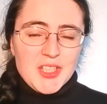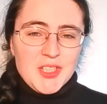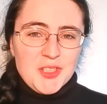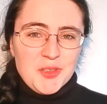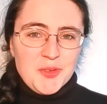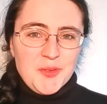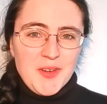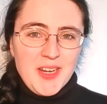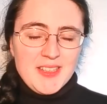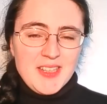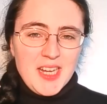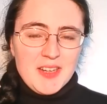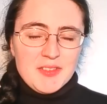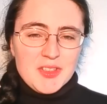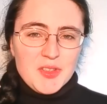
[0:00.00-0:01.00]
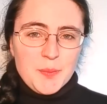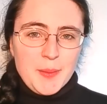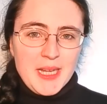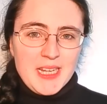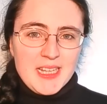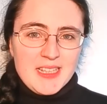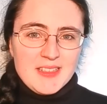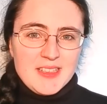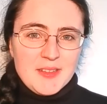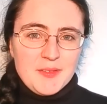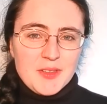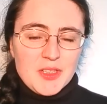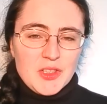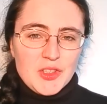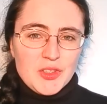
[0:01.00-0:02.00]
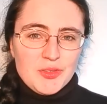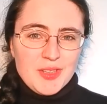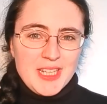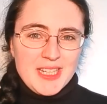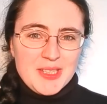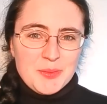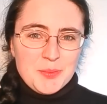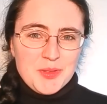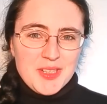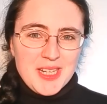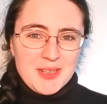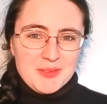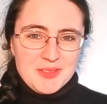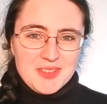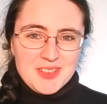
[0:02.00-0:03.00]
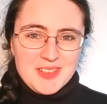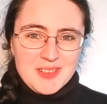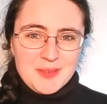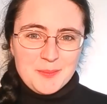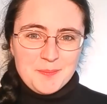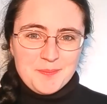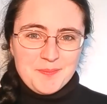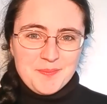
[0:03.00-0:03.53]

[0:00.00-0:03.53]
Do you find Irish spelling difficult to read and pronounce?